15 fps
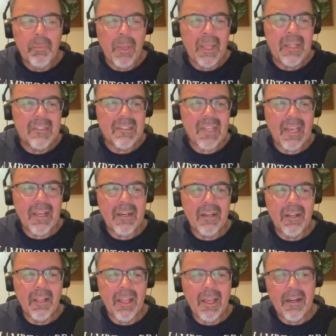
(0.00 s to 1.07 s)
Banks had
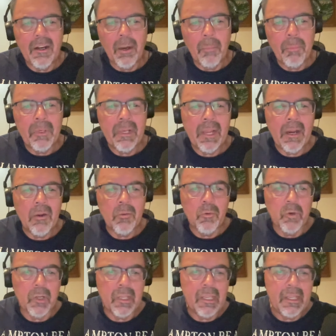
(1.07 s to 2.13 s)
an had an up and
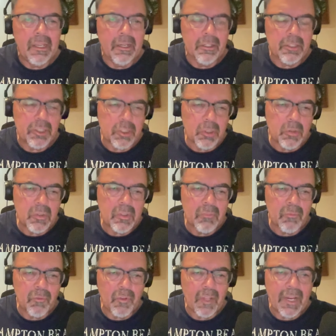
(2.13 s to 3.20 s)
down rookie year, showed
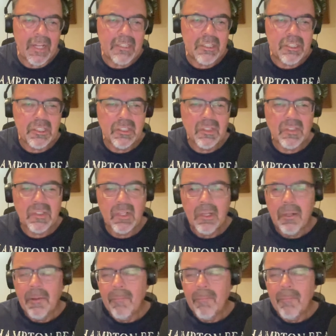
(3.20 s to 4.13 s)
some flashes.